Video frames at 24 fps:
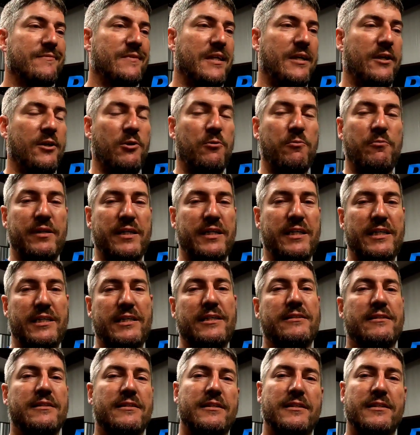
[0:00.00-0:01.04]
it'll
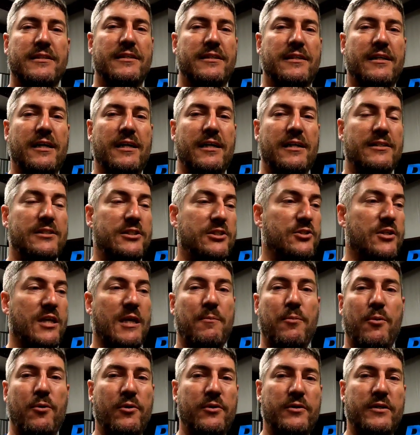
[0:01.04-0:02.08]
be just
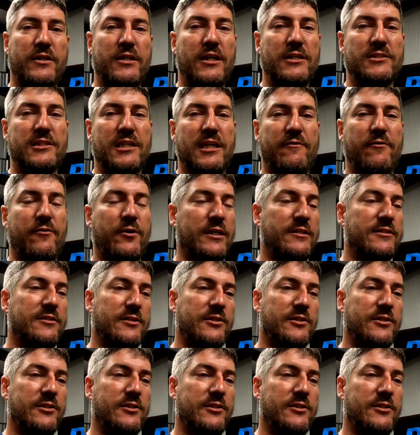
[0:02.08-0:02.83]
like pulling the clutch lever in.